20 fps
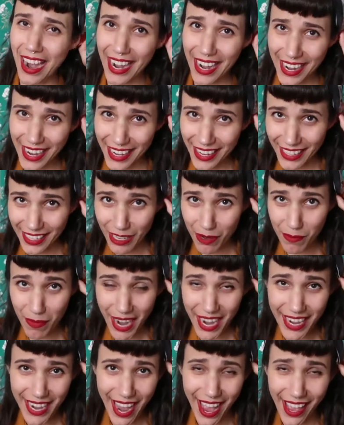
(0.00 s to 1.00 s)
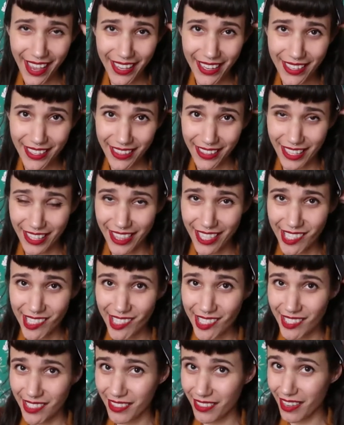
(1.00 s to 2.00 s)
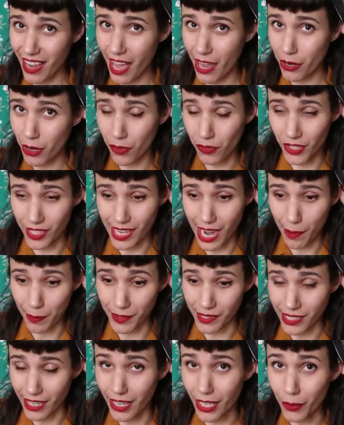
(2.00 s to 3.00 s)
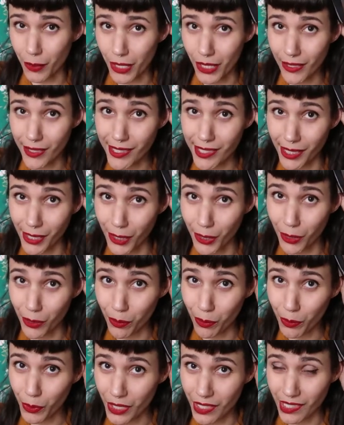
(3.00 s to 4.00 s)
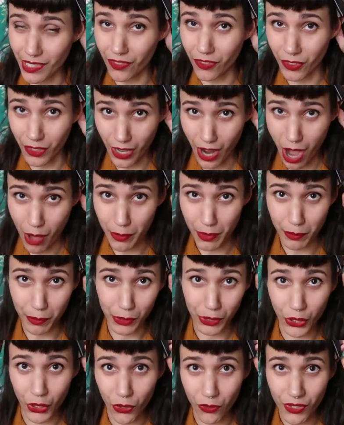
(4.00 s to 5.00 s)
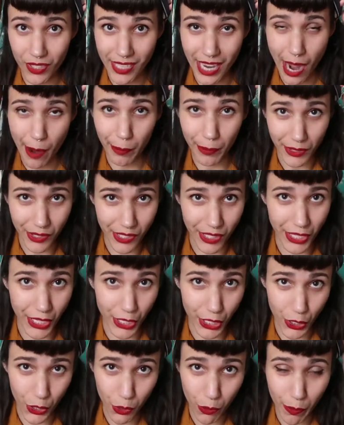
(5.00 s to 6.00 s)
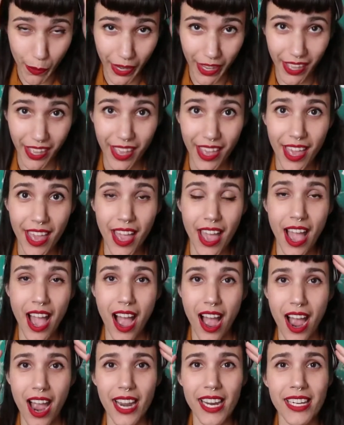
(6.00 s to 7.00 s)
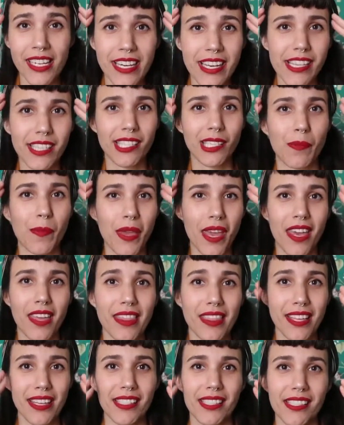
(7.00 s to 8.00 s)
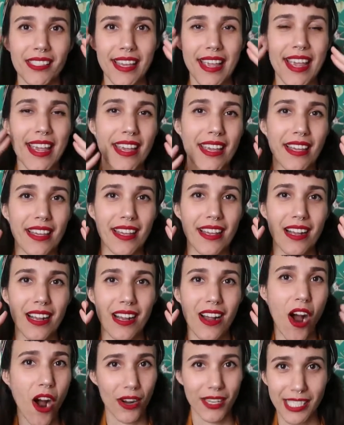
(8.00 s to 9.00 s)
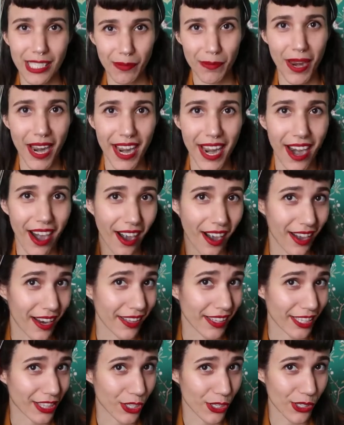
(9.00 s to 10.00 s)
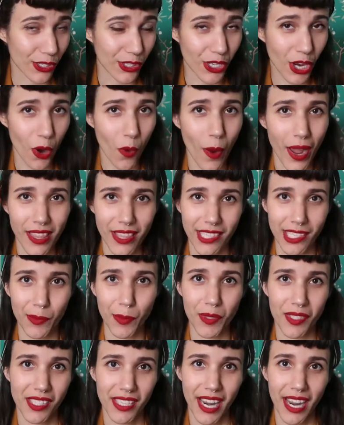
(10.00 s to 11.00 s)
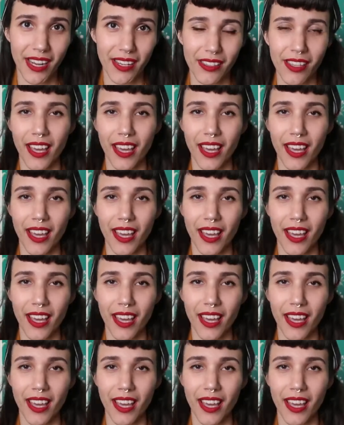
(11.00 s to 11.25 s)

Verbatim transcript: I, my head, like this, I don't know if this happens to anyone else, so please leave a comment below if this happens to you, but I need to pin this onto my hair. Like there's no way this will stay.